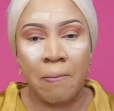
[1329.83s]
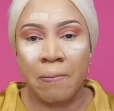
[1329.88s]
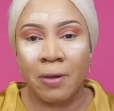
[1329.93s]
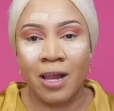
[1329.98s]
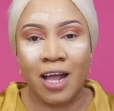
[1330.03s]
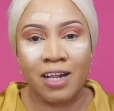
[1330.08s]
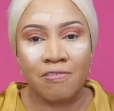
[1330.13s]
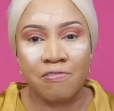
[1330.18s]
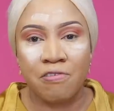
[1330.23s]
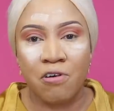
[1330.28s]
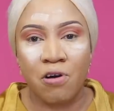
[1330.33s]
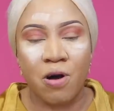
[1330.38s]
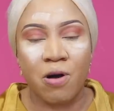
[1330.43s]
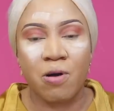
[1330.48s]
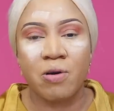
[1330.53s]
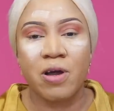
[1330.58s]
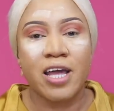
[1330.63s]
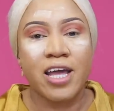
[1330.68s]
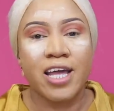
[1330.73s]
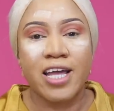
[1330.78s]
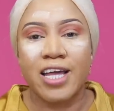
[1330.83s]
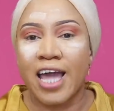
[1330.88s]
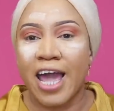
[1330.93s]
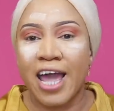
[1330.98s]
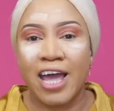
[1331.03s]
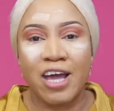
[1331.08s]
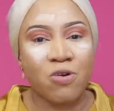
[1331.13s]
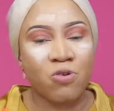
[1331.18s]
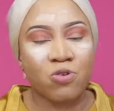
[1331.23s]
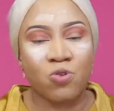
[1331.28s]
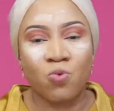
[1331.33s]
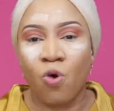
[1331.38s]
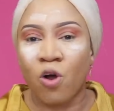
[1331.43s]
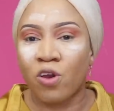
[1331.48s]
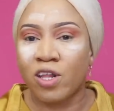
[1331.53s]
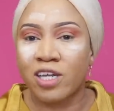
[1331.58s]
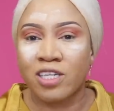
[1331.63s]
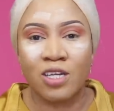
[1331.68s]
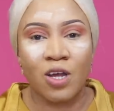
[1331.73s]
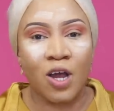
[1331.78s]
platform. Get a good
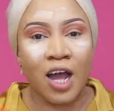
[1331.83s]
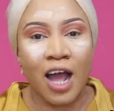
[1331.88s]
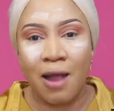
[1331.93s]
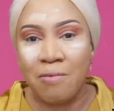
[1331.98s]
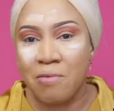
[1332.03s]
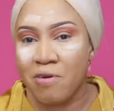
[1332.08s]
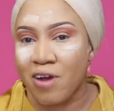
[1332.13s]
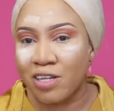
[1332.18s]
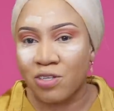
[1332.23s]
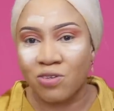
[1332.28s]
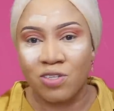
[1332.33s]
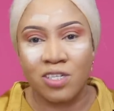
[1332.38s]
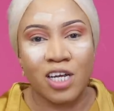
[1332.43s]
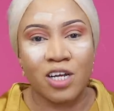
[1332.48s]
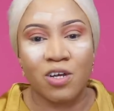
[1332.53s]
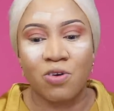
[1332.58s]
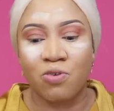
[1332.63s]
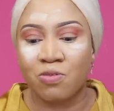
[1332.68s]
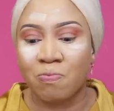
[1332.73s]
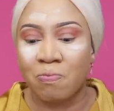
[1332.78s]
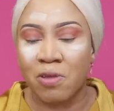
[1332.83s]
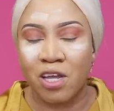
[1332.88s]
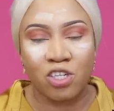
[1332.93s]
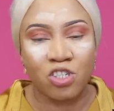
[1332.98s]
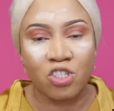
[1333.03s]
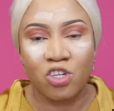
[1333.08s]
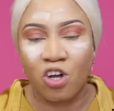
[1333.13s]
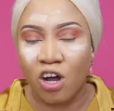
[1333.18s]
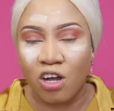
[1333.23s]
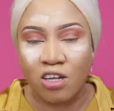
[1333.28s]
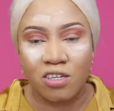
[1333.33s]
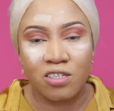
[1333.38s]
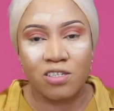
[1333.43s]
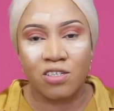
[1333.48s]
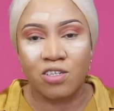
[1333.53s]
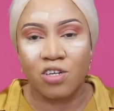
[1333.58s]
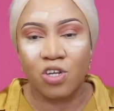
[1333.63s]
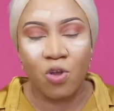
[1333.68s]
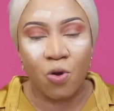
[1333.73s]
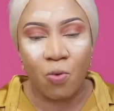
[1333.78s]
quality camera to take good pictures.
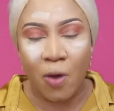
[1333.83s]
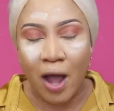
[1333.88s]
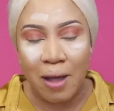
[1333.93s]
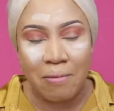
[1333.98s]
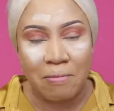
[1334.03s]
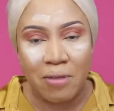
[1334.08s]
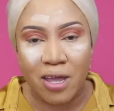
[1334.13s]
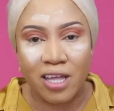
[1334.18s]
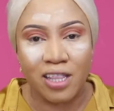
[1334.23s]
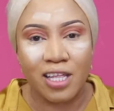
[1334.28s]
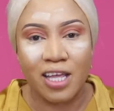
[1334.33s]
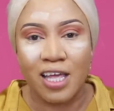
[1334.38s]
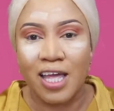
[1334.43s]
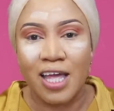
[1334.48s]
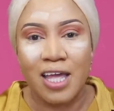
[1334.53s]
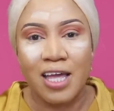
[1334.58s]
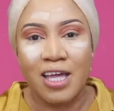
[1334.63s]
You know what I mean?